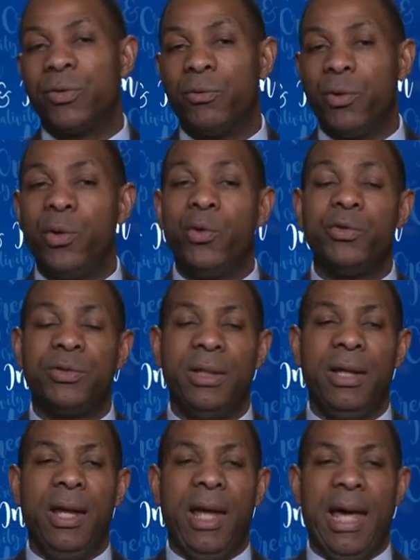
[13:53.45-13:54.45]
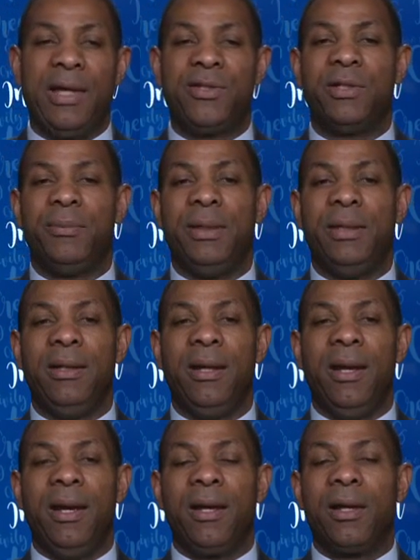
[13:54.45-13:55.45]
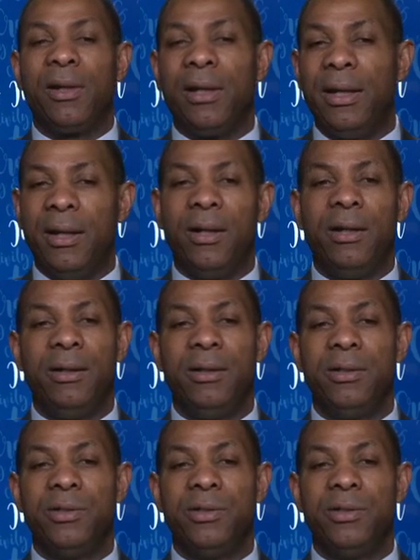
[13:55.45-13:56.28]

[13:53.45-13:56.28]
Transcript: The rules has to be clear,